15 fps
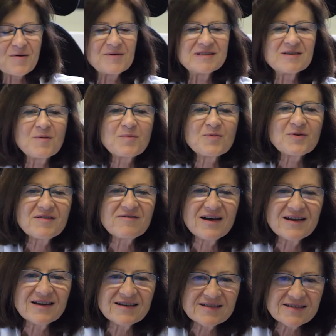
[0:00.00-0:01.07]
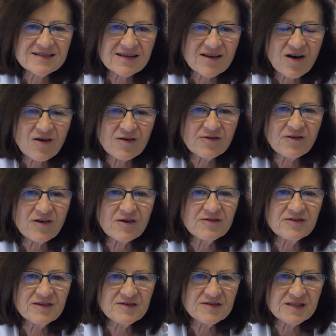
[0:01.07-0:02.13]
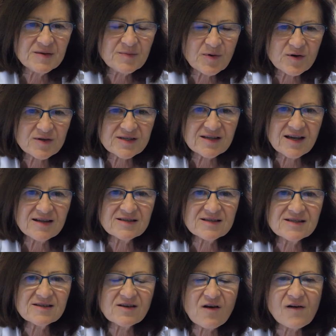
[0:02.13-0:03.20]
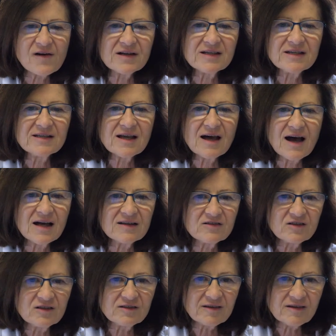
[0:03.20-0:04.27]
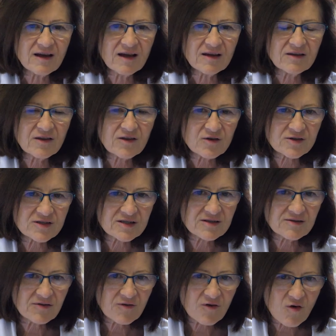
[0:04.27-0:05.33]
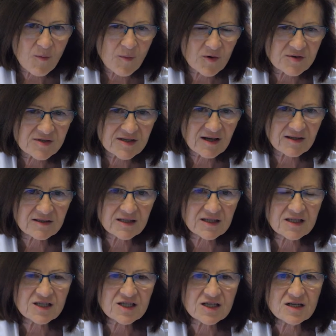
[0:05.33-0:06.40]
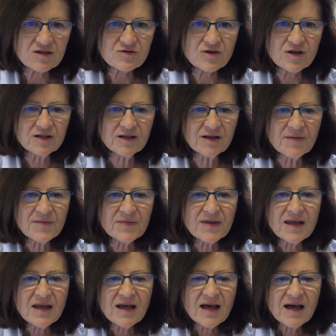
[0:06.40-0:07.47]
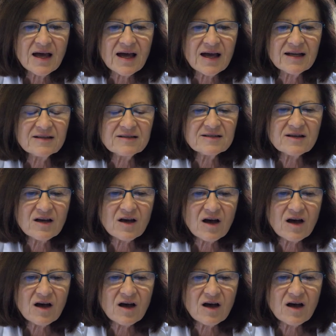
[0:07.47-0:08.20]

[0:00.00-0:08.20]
with a prevalence of 50% in adults and 34% in children. And